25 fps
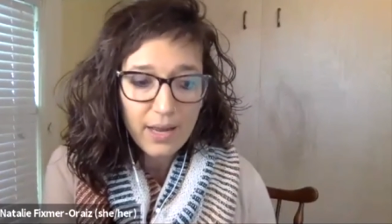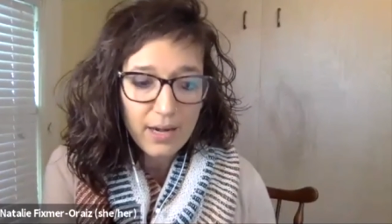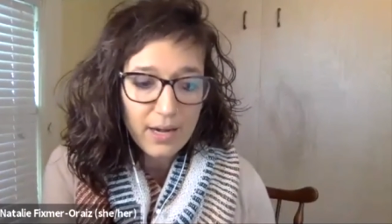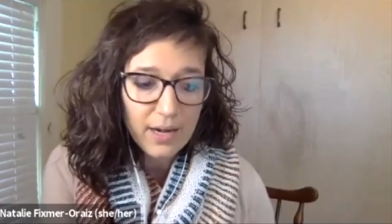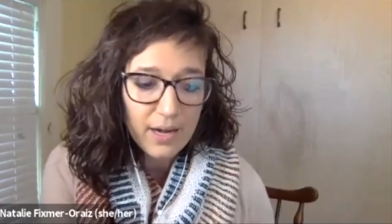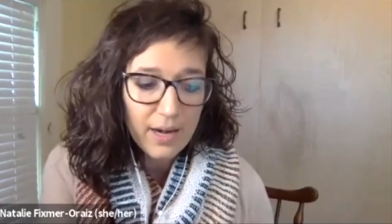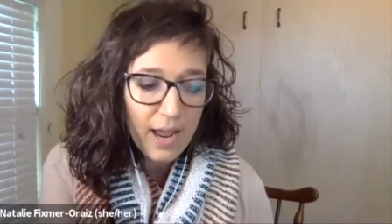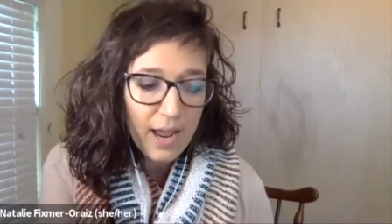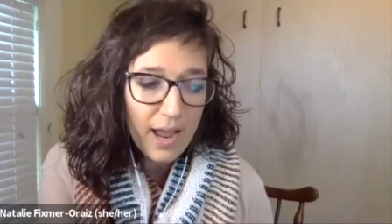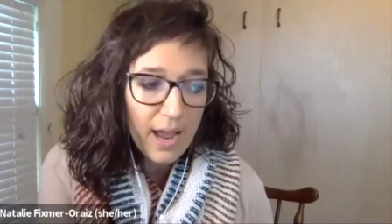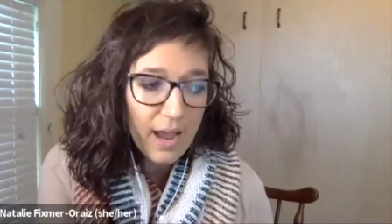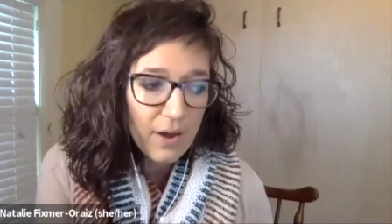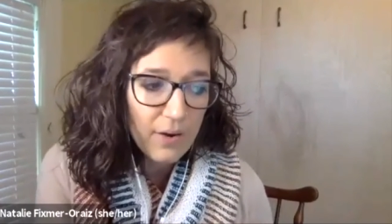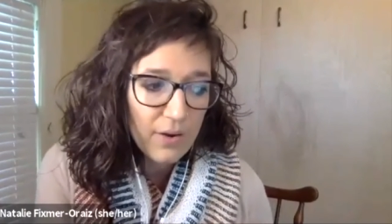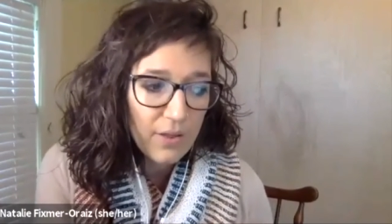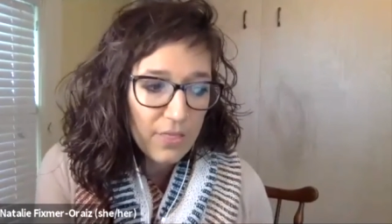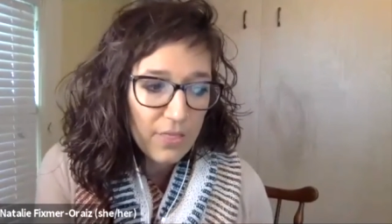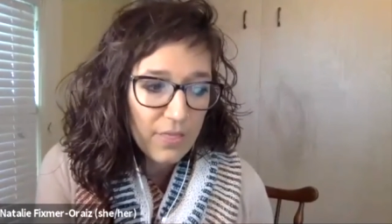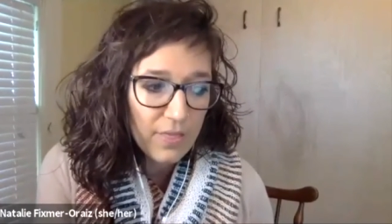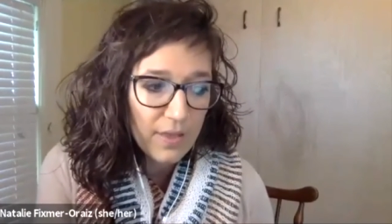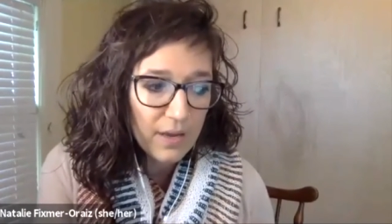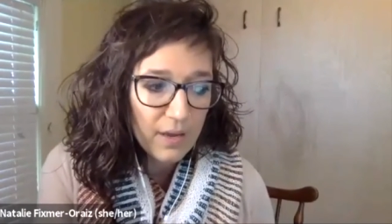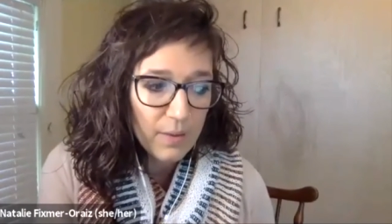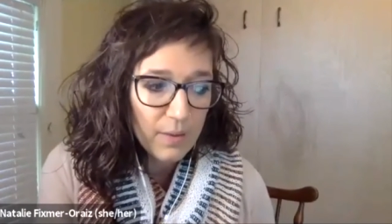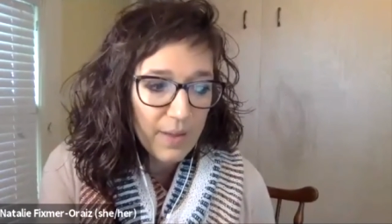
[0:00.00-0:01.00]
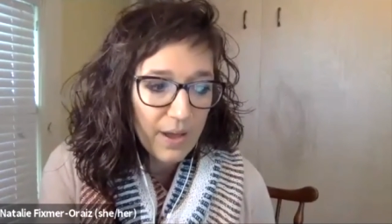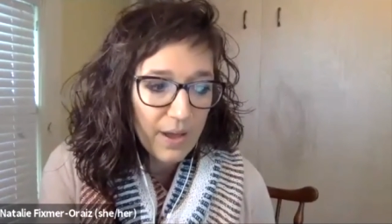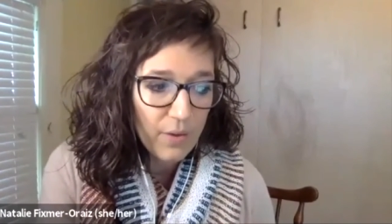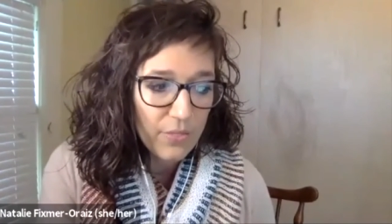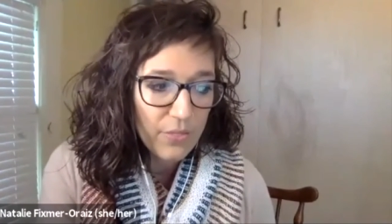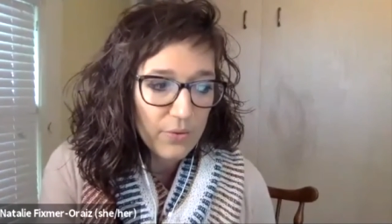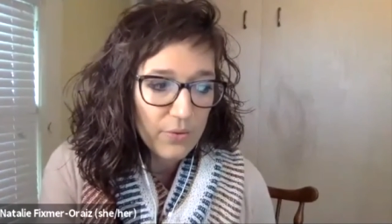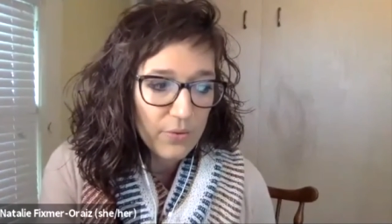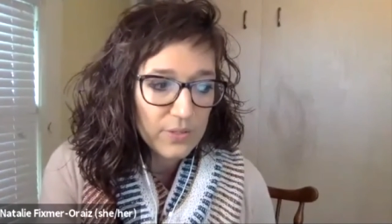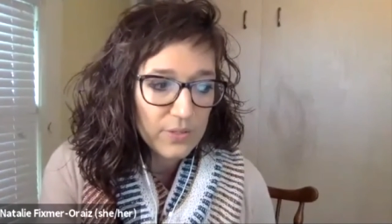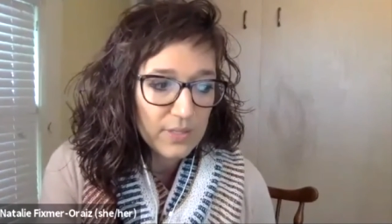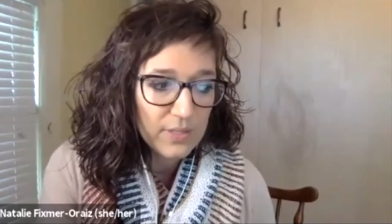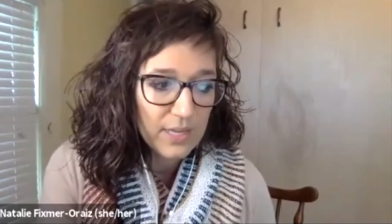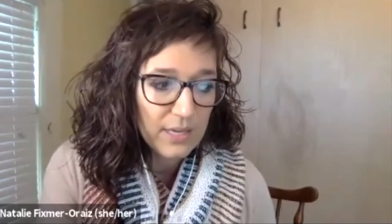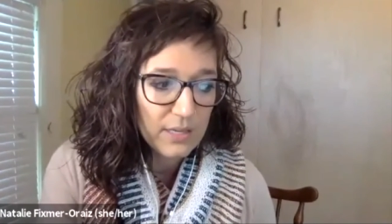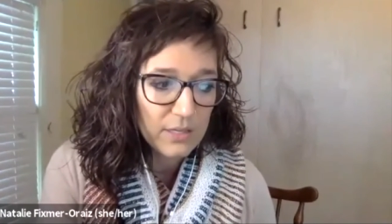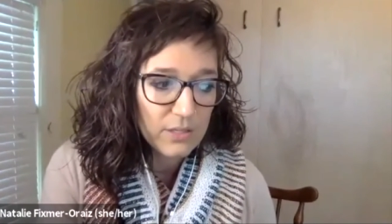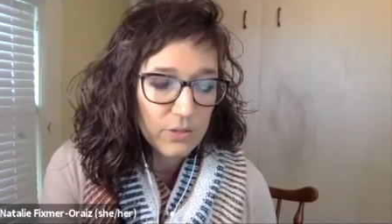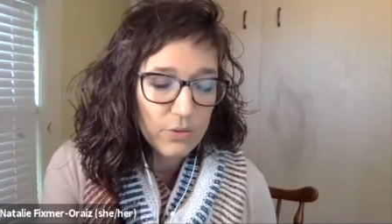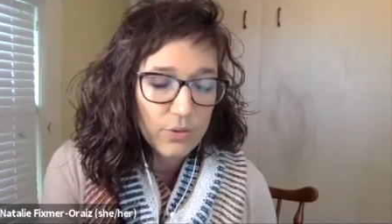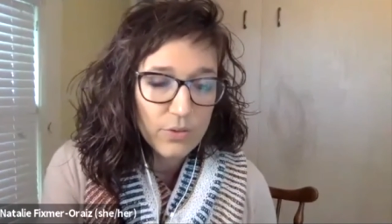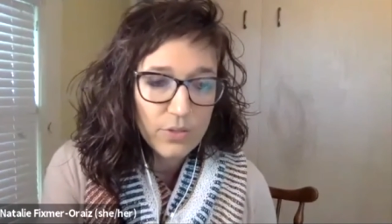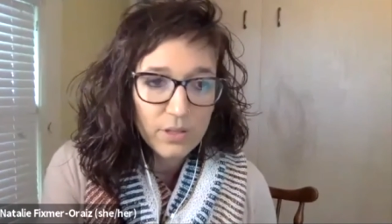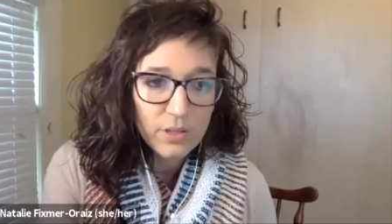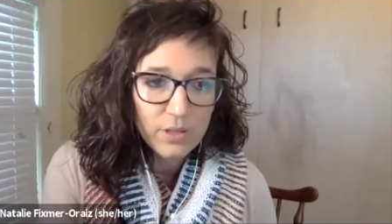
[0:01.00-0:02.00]
and how to think about those
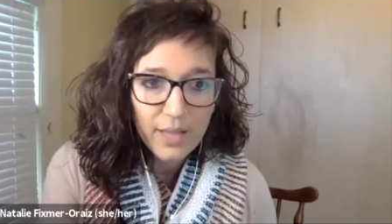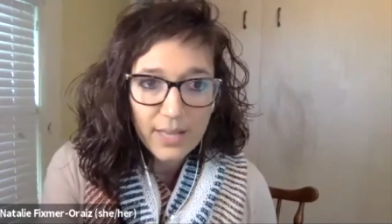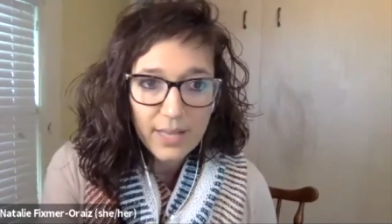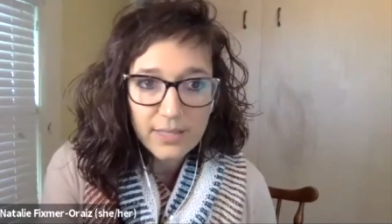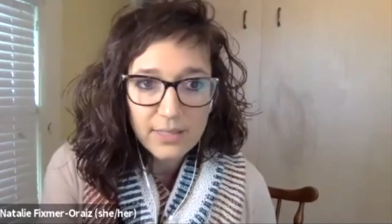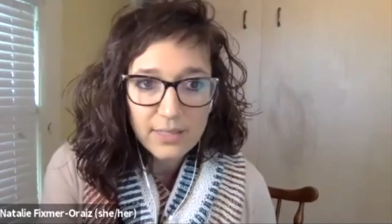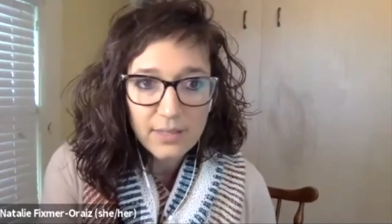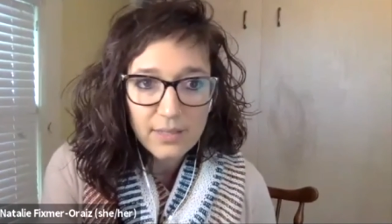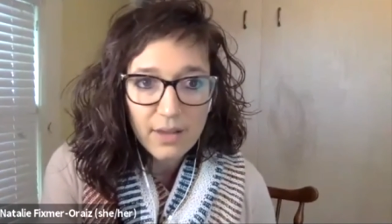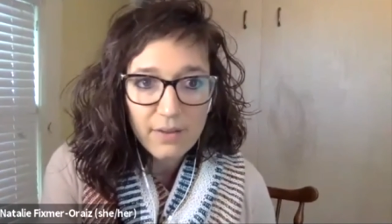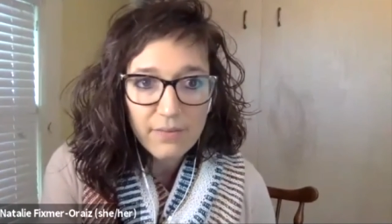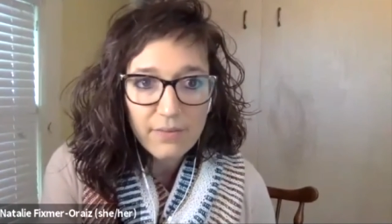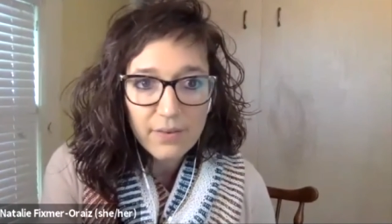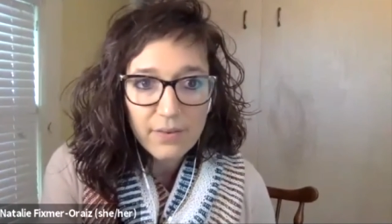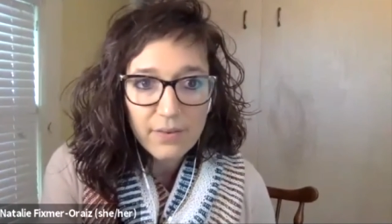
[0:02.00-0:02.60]
things through the lens